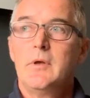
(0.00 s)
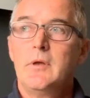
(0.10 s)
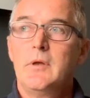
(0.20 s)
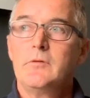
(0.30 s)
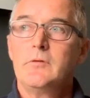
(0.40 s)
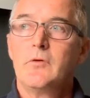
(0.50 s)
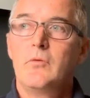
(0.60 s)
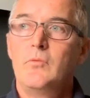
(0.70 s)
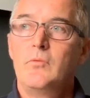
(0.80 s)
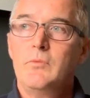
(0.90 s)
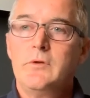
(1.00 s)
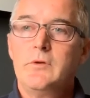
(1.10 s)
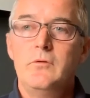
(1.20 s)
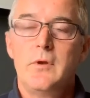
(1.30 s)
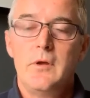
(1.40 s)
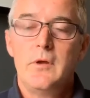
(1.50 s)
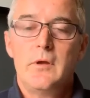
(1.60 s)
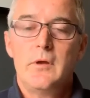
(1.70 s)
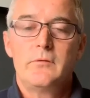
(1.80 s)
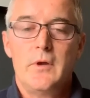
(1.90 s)
So we do,
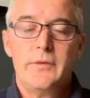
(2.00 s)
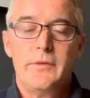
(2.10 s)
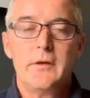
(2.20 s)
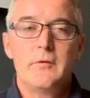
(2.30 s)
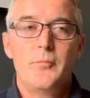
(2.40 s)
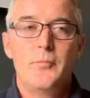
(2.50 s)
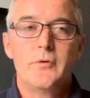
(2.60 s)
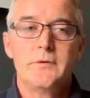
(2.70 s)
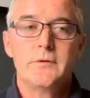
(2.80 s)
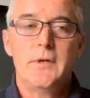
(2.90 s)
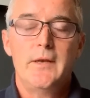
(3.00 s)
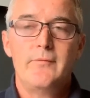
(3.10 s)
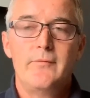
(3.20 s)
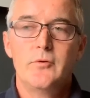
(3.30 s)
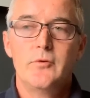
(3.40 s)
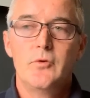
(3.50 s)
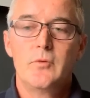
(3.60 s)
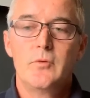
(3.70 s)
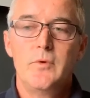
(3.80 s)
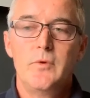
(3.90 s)
I think it's important to let everyone know
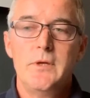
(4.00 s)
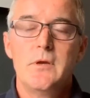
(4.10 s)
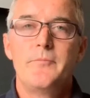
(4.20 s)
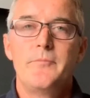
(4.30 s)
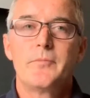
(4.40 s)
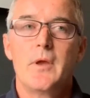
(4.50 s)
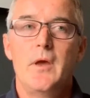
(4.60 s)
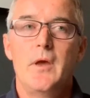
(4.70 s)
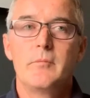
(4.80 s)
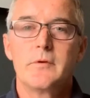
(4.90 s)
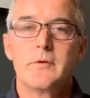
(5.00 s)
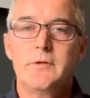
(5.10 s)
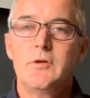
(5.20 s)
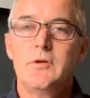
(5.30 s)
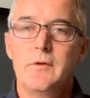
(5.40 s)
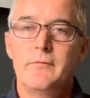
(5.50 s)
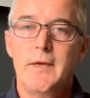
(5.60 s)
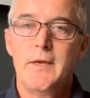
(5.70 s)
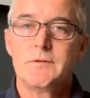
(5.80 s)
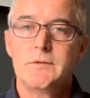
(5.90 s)
that we continue to
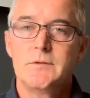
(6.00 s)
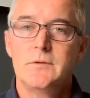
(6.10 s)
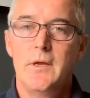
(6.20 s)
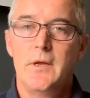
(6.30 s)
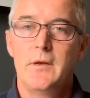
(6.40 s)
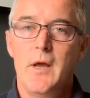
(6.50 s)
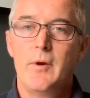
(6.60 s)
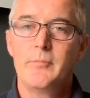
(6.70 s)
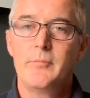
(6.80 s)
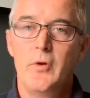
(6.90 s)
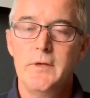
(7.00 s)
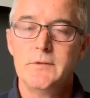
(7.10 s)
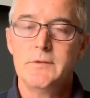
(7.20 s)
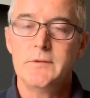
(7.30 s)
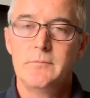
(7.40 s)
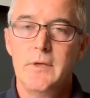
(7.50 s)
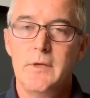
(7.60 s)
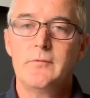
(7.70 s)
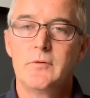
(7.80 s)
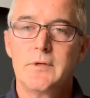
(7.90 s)
invest in our employees,
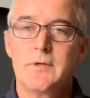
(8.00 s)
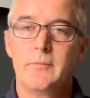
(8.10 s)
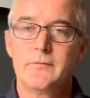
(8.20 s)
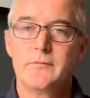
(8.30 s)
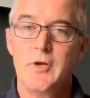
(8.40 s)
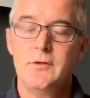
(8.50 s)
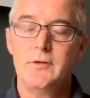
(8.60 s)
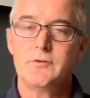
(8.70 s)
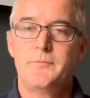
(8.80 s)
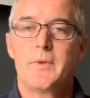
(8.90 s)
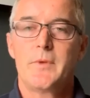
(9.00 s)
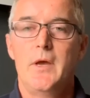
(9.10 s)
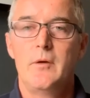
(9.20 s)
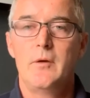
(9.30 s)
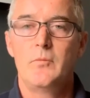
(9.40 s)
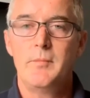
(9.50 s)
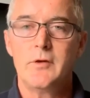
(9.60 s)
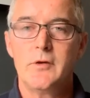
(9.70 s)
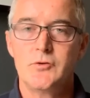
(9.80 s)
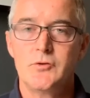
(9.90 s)
even though times have changed. We're
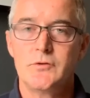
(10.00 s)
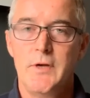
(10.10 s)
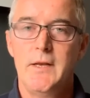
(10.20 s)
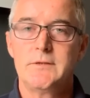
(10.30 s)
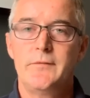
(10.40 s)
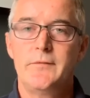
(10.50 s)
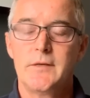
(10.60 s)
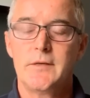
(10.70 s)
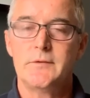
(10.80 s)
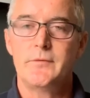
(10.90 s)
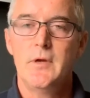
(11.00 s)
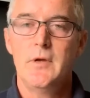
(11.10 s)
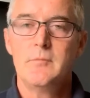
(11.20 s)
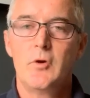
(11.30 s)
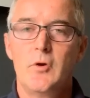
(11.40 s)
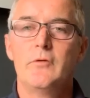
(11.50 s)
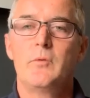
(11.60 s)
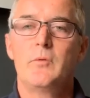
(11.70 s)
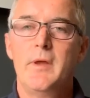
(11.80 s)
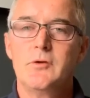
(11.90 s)
making sure training is effective, but also
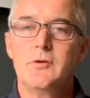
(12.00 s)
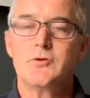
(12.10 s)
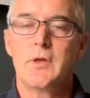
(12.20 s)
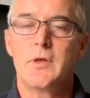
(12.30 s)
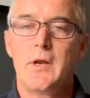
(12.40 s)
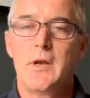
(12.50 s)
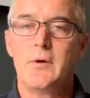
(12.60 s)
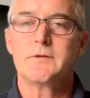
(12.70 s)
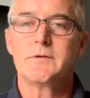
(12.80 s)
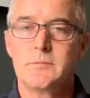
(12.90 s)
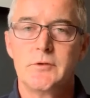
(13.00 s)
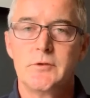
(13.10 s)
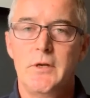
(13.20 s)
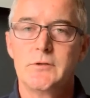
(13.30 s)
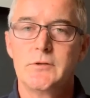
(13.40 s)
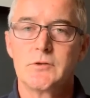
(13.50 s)
we're making sure that our systems are changing.